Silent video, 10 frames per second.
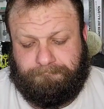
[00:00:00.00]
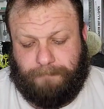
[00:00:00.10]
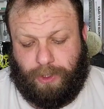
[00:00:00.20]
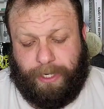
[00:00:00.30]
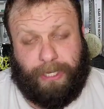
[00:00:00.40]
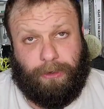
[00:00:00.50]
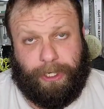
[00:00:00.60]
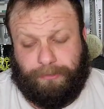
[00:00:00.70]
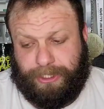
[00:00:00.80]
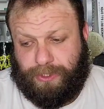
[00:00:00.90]
great
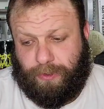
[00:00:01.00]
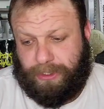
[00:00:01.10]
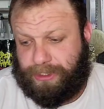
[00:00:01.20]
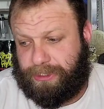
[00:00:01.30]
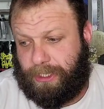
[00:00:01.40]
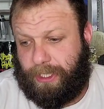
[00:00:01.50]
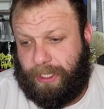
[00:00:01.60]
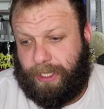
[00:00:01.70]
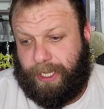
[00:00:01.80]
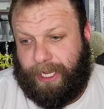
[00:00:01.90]
learning resource,
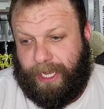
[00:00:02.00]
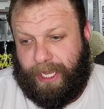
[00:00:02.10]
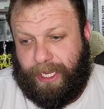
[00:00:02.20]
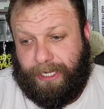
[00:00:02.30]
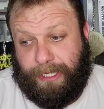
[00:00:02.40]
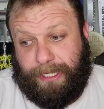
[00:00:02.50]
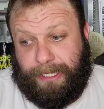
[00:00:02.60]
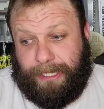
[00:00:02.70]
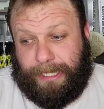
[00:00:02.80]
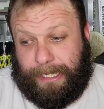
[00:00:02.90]
and
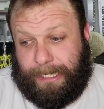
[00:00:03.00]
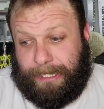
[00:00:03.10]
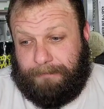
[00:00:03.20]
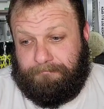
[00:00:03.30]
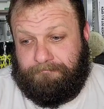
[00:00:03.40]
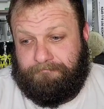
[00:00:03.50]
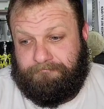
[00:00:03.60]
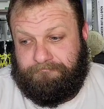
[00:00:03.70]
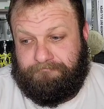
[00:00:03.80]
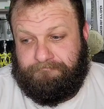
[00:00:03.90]

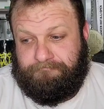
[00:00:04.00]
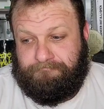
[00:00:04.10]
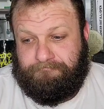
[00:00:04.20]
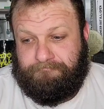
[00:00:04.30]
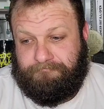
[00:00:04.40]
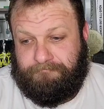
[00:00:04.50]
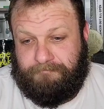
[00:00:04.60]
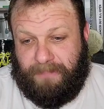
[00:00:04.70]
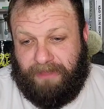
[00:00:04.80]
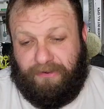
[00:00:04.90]

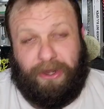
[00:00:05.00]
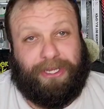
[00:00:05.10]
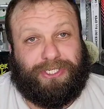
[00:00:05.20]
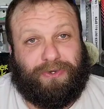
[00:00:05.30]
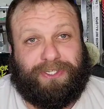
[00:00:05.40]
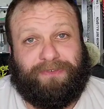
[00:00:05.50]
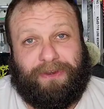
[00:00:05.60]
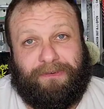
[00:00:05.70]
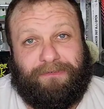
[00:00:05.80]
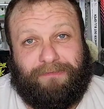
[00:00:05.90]
a very good source
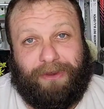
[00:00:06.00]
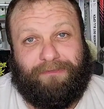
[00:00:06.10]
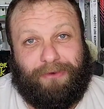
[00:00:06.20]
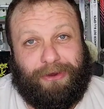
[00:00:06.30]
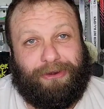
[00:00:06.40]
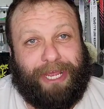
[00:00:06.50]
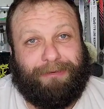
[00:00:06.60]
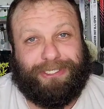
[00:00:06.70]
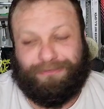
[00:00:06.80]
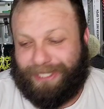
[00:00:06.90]
of for
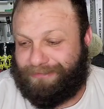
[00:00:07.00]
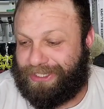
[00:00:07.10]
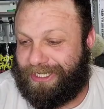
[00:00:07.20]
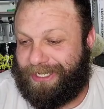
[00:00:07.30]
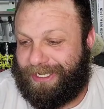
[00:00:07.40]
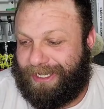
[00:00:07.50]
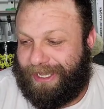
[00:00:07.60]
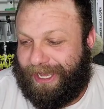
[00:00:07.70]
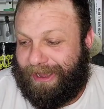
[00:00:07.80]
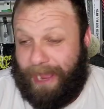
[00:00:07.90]
entertainment sometimes.
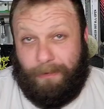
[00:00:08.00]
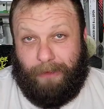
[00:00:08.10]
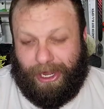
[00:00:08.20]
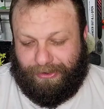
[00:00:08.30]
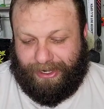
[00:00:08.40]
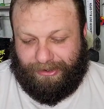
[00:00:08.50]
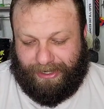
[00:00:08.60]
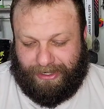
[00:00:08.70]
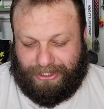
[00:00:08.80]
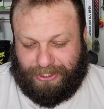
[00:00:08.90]
I'm a moderator
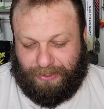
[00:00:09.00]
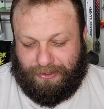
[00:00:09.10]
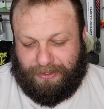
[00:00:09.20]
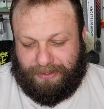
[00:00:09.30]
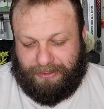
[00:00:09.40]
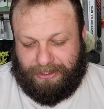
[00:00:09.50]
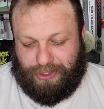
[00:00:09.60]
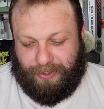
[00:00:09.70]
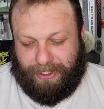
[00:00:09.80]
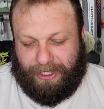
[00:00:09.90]
there, so
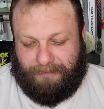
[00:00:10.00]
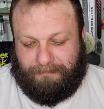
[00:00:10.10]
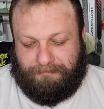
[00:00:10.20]
join up,